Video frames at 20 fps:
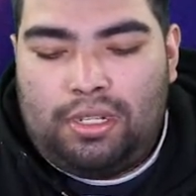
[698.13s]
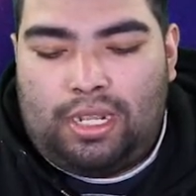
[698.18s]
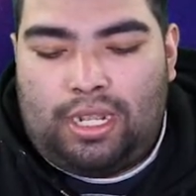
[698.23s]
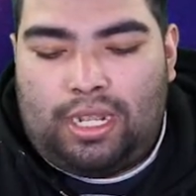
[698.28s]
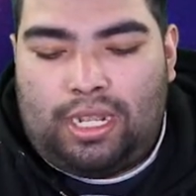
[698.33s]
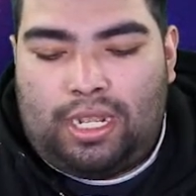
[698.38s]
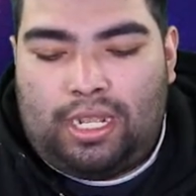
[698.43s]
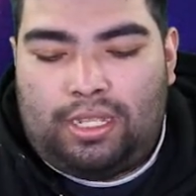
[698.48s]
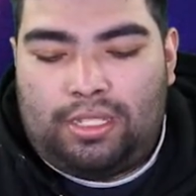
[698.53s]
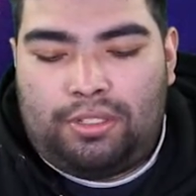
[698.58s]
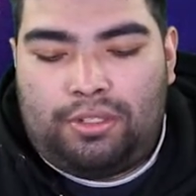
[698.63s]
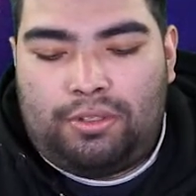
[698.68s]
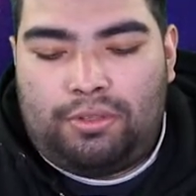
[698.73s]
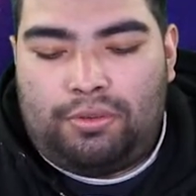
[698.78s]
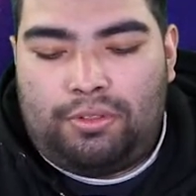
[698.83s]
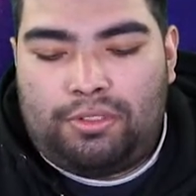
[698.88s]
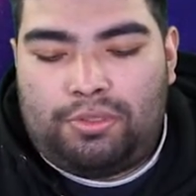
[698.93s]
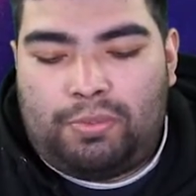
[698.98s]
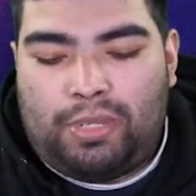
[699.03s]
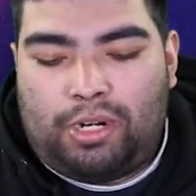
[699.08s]
You
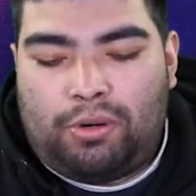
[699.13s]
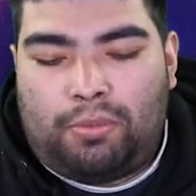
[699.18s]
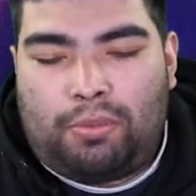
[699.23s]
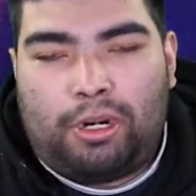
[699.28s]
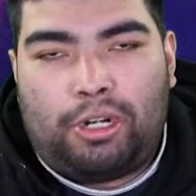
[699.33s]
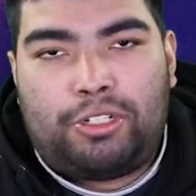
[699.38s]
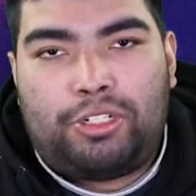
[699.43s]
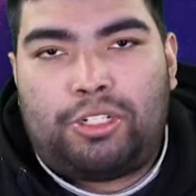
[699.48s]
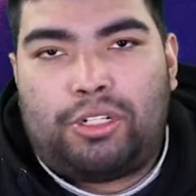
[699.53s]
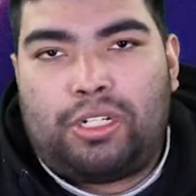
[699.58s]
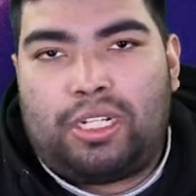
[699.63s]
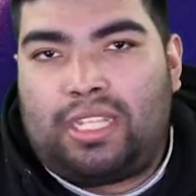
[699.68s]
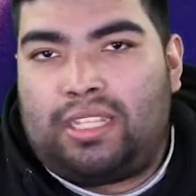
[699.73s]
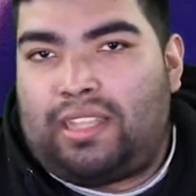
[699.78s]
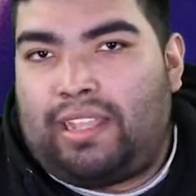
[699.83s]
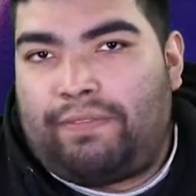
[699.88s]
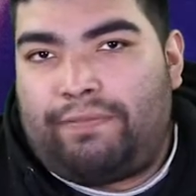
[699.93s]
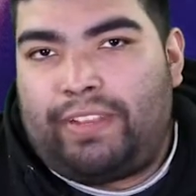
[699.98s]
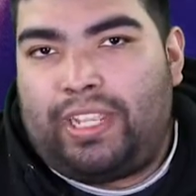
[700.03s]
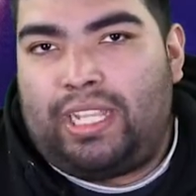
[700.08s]
use Metal Marcher, get
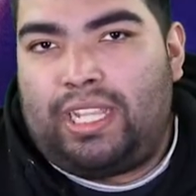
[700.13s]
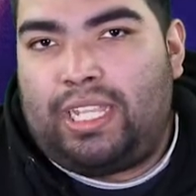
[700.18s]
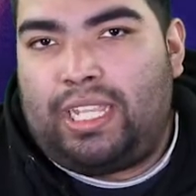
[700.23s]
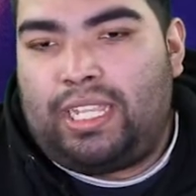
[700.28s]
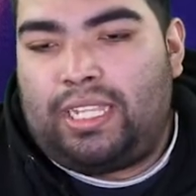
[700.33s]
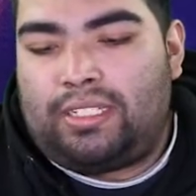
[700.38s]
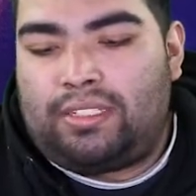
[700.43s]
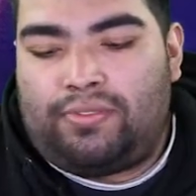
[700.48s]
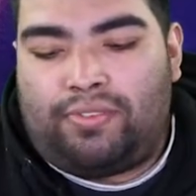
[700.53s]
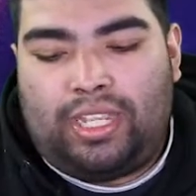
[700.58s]
that Phalanx.